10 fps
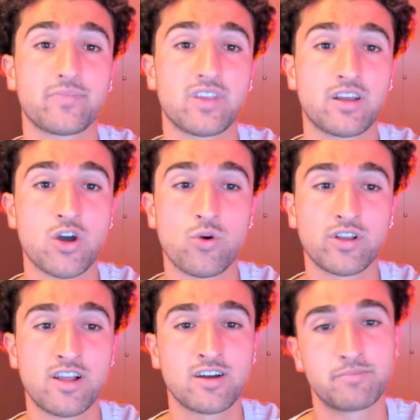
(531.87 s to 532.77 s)
going
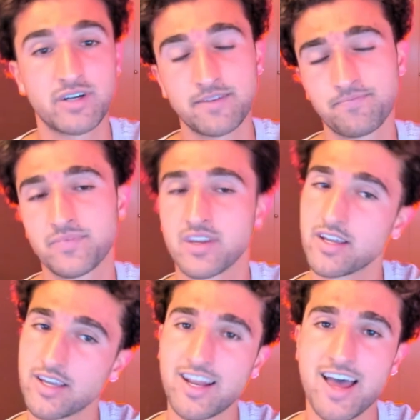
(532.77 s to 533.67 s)
long, but
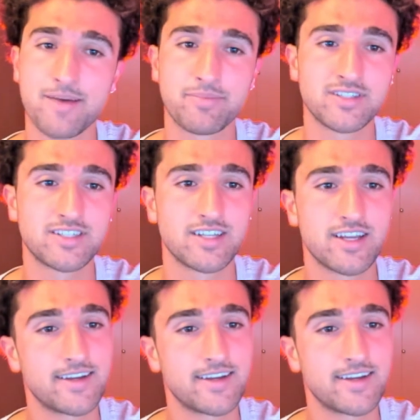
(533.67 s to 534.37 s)
it happens.